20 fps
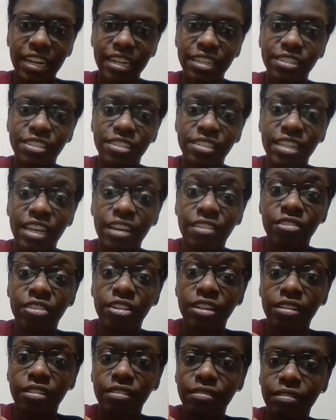I just have
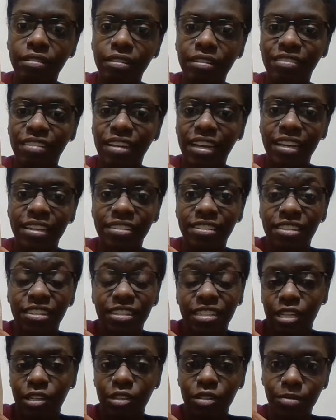it as an
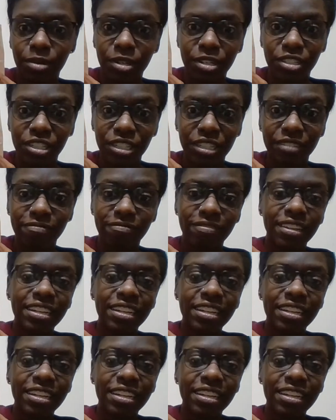Excel spreadsheet.